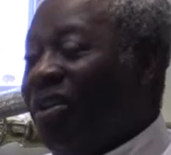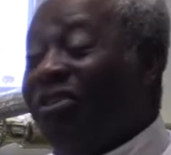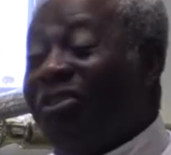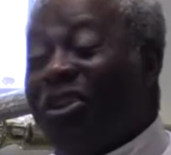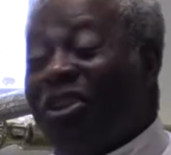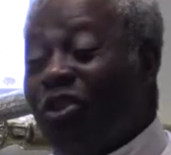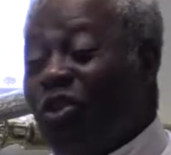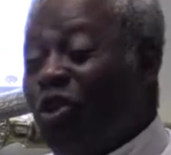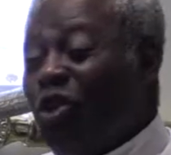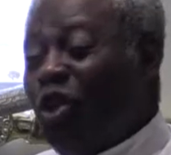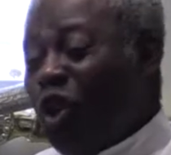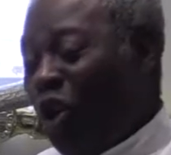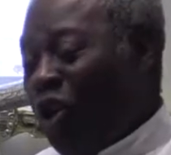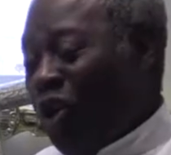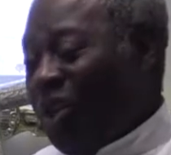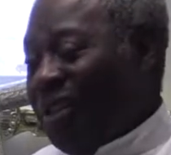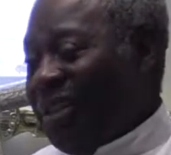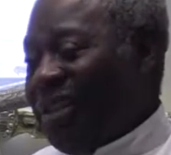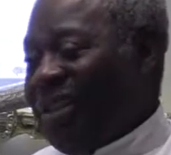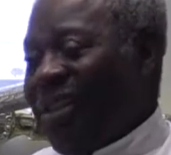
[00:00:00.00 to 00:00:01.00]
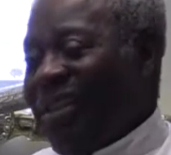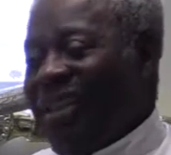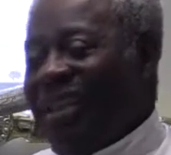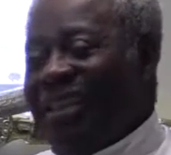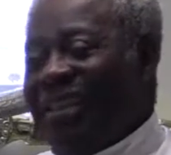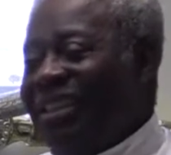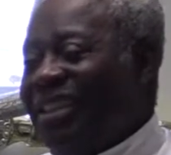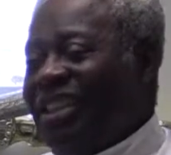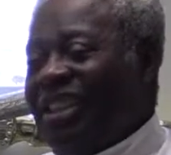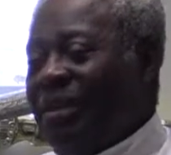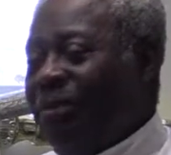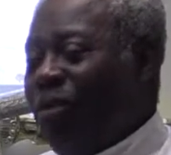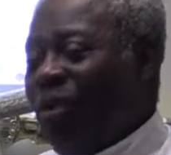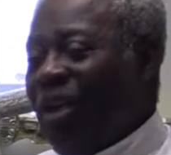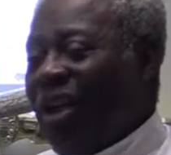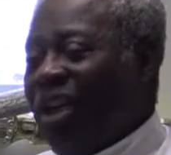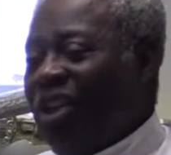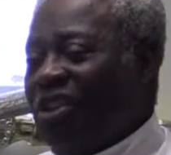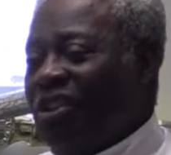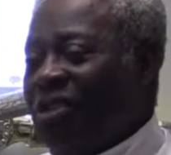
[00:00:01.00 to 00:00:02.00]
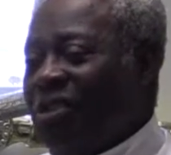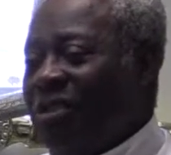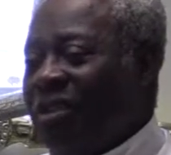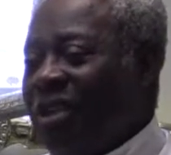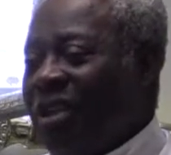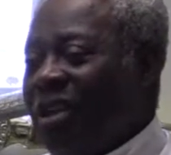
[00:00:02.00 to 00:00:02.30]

Rejoice in tribulation,